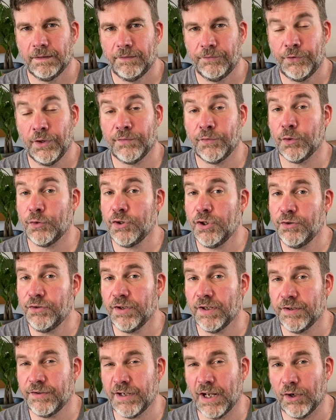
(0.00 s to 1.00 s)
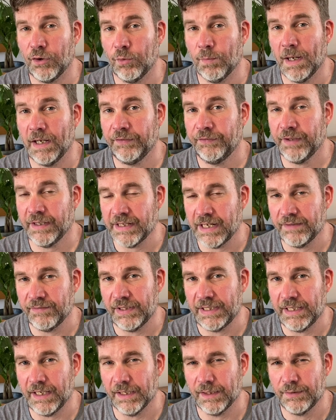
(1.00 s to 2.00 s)
So if you're new to the channel, my Sunday
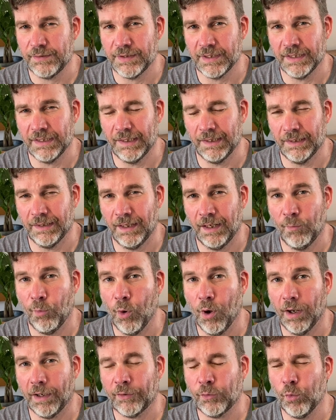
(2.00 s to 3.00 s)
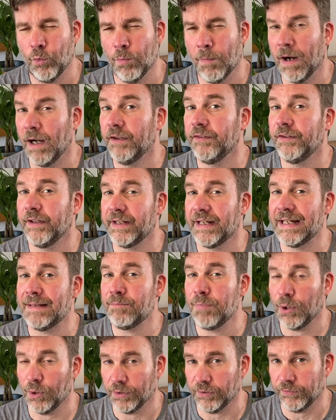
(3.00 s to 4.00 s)
videos uh, are what I call my Sunday
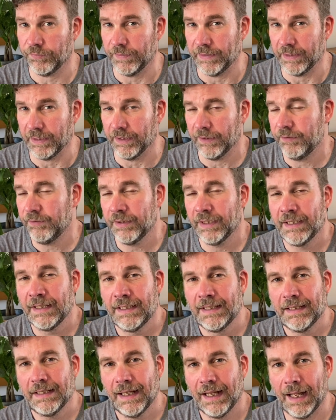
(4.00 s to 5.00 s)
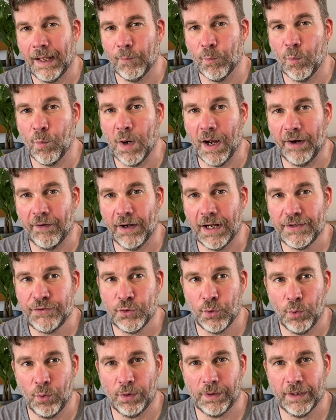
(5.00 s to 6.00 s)
bollocks videos, um, where I
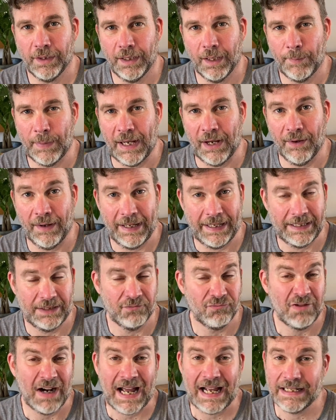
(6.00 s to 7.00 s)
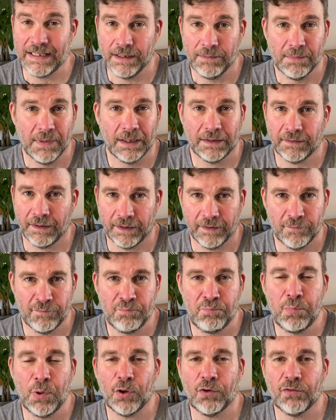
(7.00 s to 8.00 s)
talk about a random kind
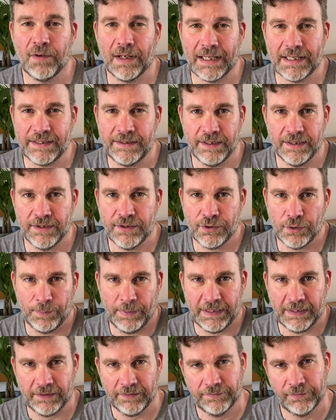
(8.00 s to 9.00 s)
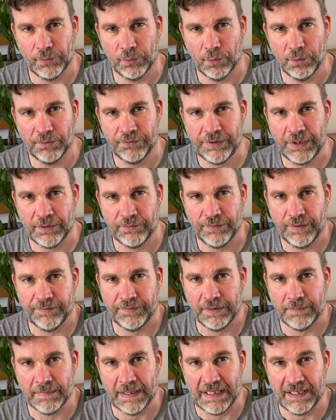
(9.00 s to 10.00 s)
of book related topic for 10 or
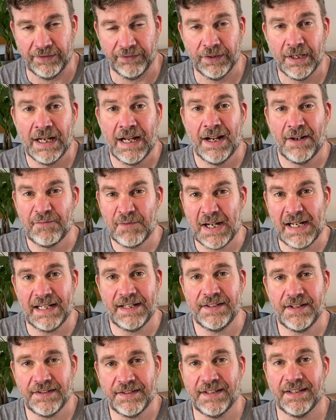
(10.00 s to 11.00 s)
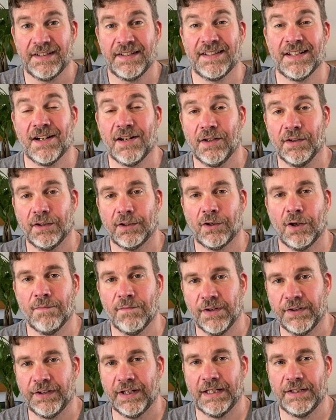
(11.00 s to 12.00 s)
15 minutes, really just to start the
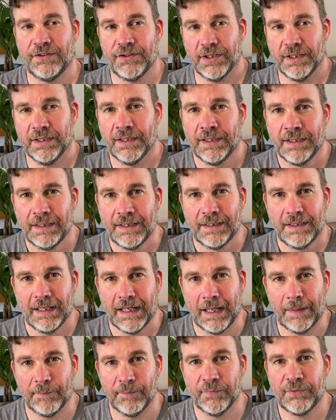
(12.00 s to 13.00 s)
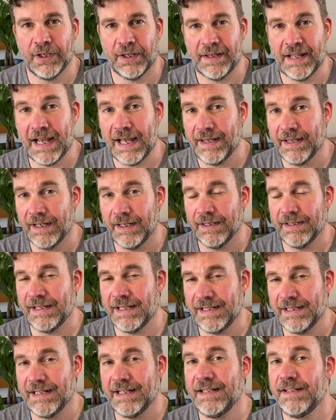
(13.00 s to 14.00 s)
conversation. Um, so they're
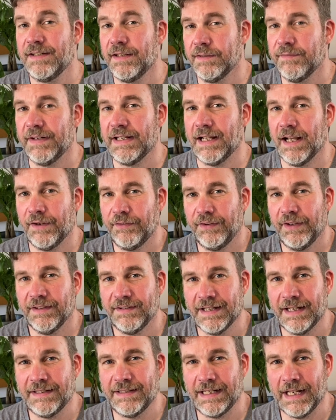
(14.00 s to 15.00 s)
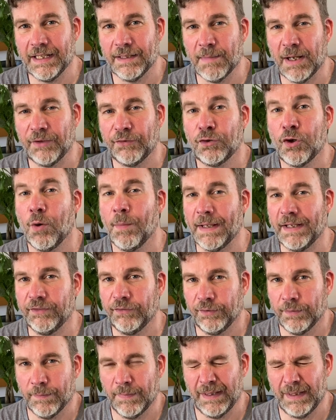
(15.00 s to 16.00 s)
the, these are the videos that tend to get the most
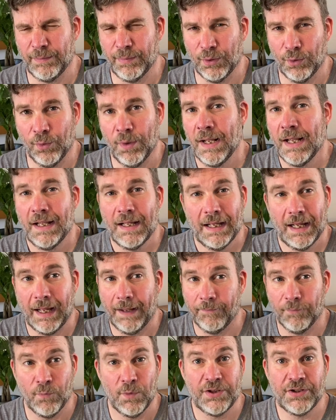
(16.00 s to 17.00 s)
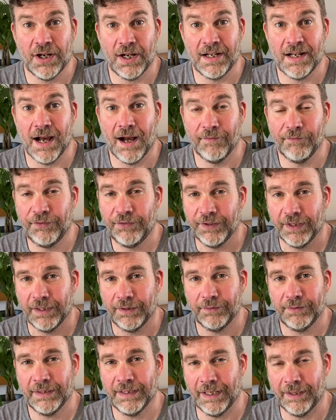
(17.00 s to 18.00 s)
comments from people, um, which I love.
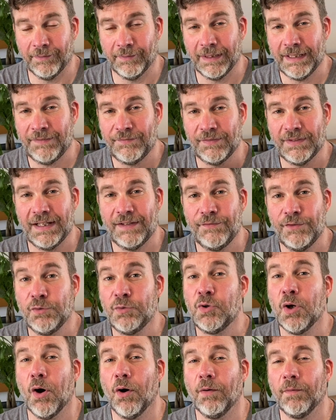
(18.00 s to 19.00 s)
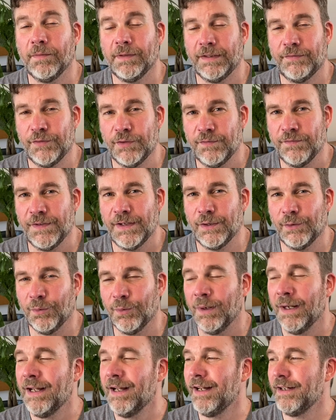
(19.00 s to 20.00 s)
So you know, if, if you got if you
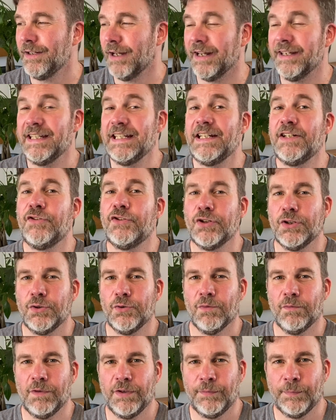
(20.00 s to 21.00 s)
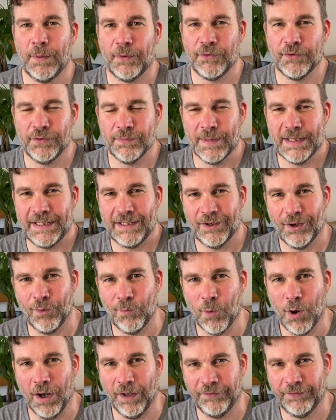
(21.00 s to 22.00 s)
feel a need to respond to me
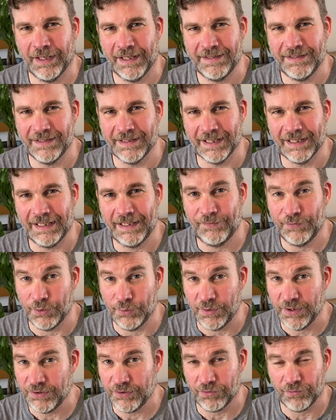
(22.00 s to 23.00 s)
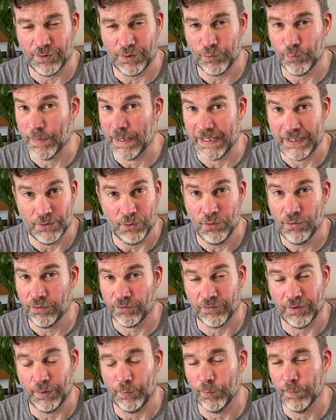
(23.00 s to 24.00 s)
on what I say today, if you disagree with me or
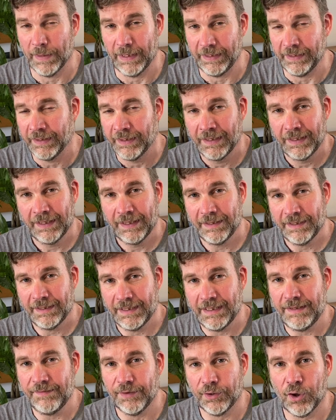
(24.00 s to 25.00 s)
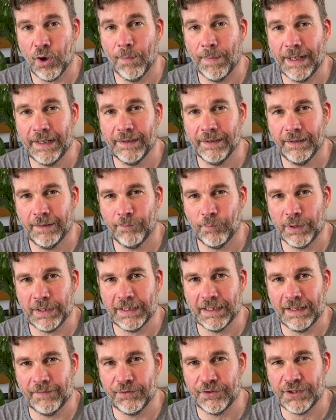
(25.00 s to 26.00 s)
agree with me, leave a comment and we
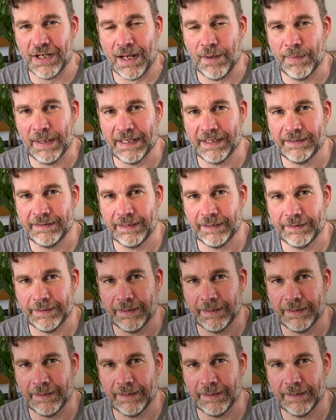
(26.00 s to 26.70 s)
can have a chat about it down